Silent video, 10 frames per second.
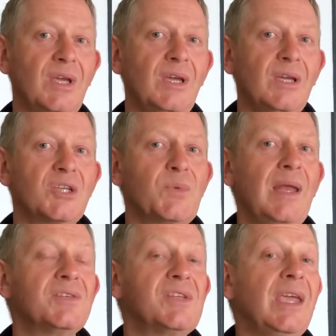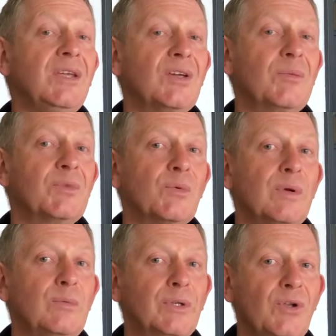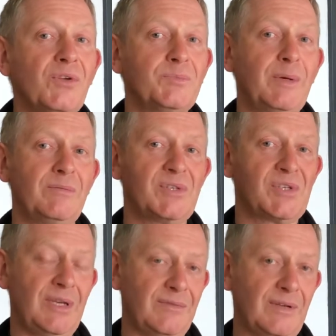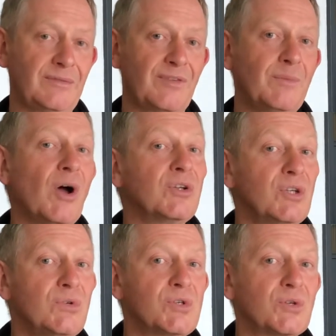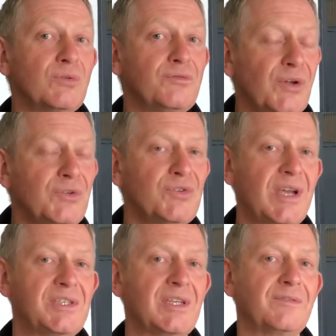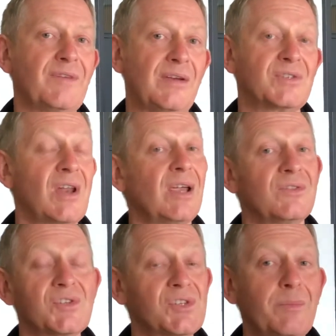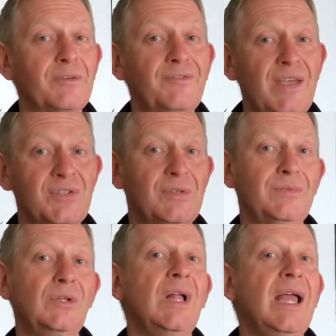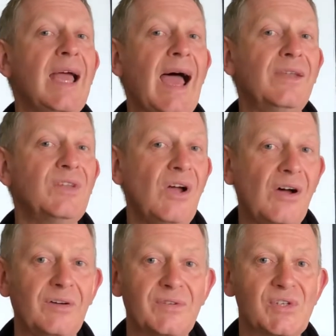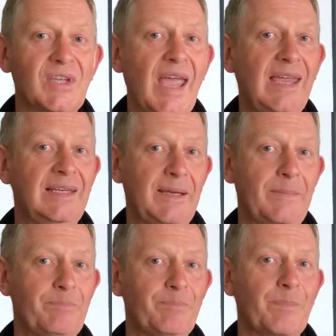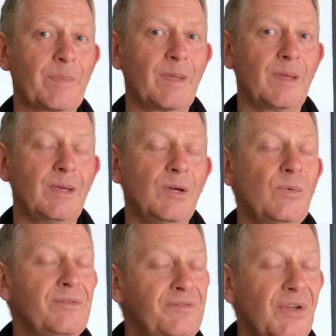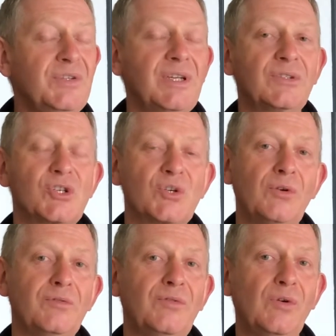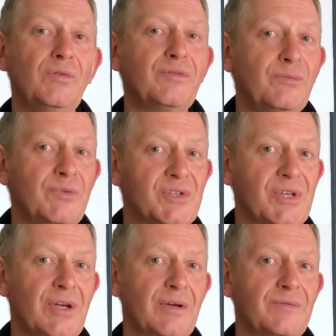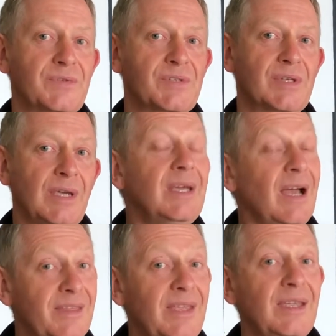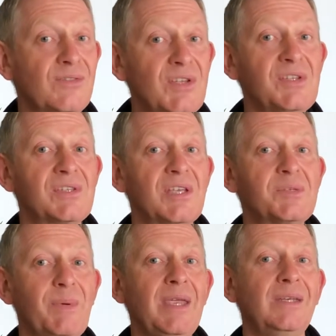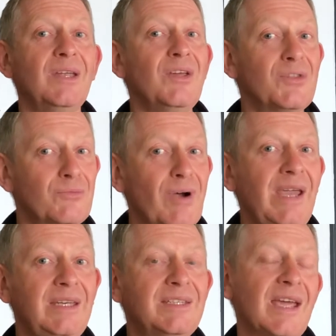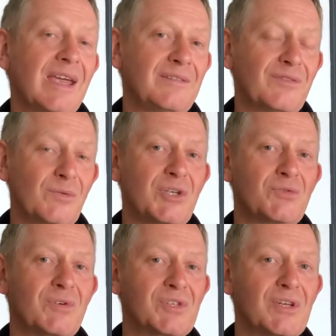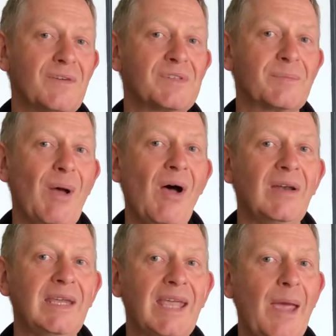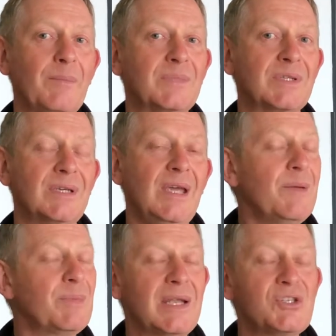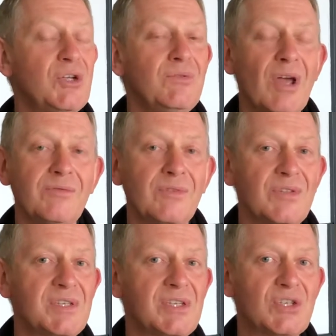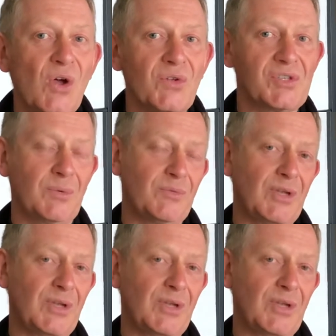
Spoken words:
as well as income that we will not be receiving from our usual fundraising events like the Summer Festival and the Harvest Ceilidh. We're funding the shortfall from reserves. I think this has been the rainy day for which reserves are partly kept. But as you know, that this is not something